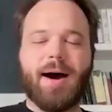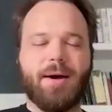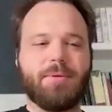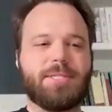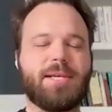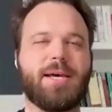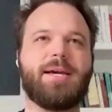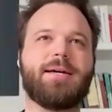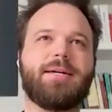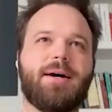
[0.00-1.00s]
I would
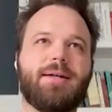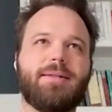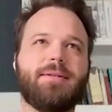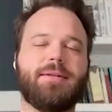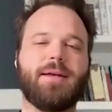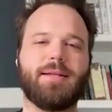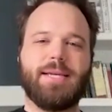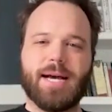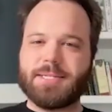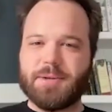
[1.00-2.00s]
say uh,
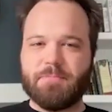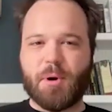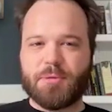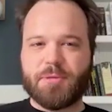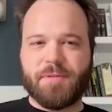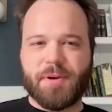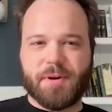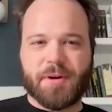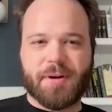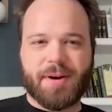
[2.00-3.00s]
yes to both of
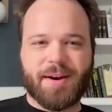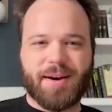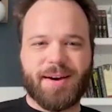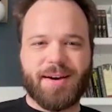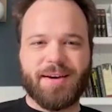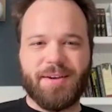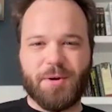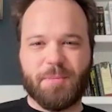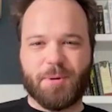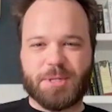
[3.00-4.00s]
your uh,
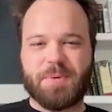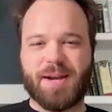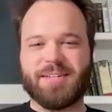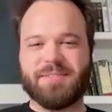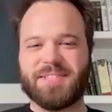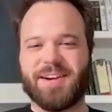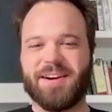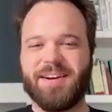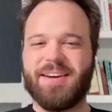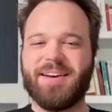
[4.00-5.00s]
your perspectives
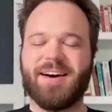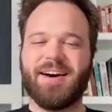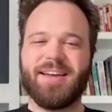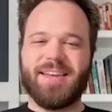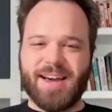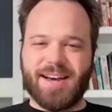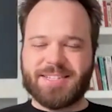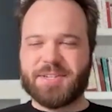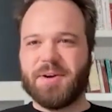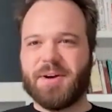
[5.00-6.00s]
there. Uh, mm-hmm.
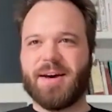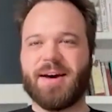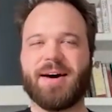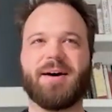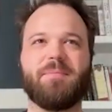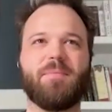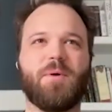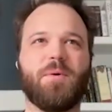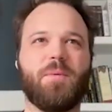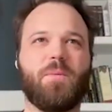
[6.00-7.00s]
Yes, um,
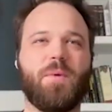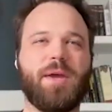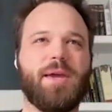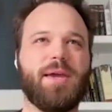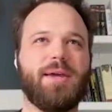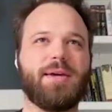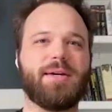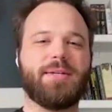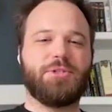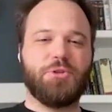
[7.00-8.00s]

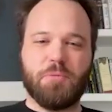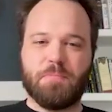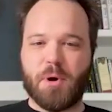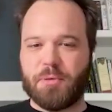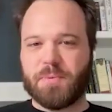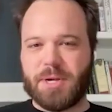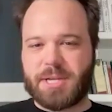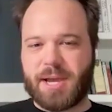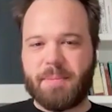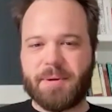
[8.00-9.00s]
we do both
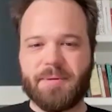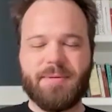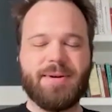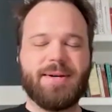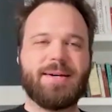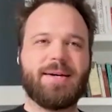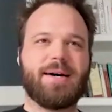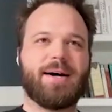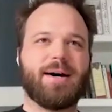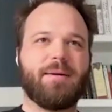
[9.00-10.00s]
raise capital.
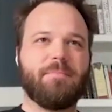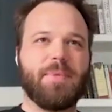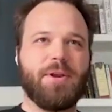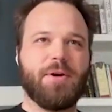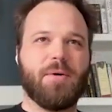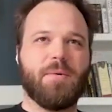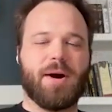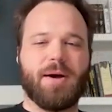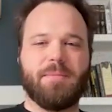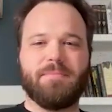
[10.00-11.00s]
Um, you
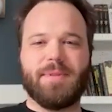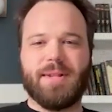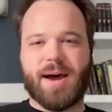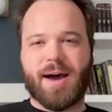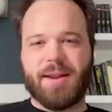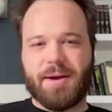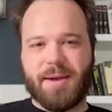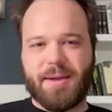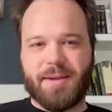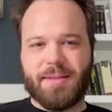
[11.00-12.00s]
know, I'm not
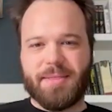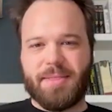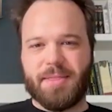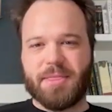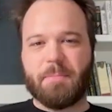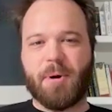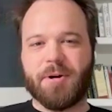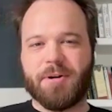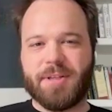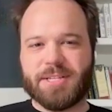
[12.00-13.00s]
a the
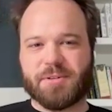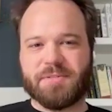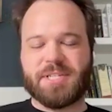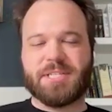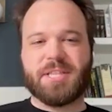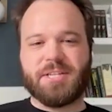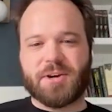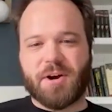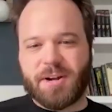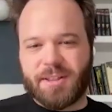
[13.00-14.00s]
partner that sort of sits in the
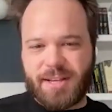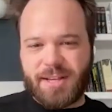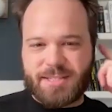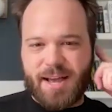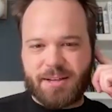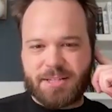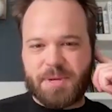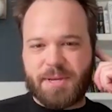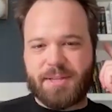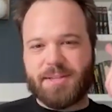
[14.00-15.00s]
dark and lets Alex
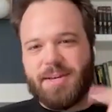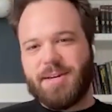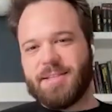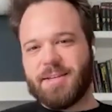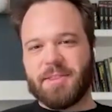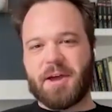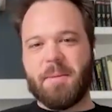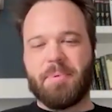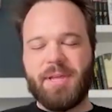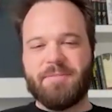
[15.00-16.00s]
be the, the
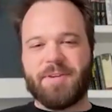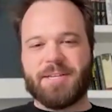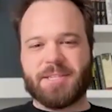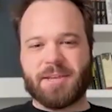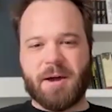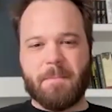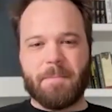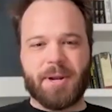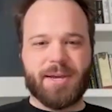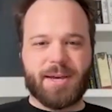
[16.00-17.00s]
complete face of the
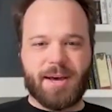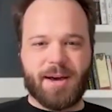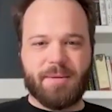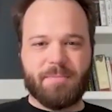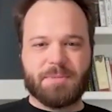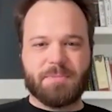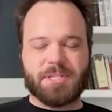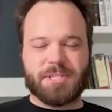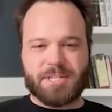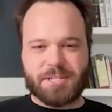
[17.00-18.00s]
company, um, as
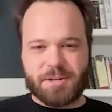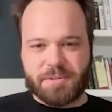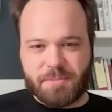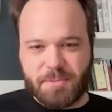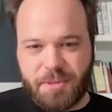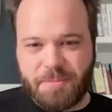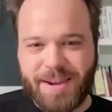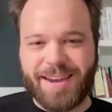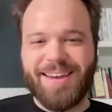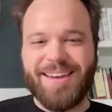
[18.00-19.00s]
much as he deserves it more than
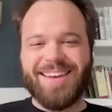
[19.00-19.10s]
me.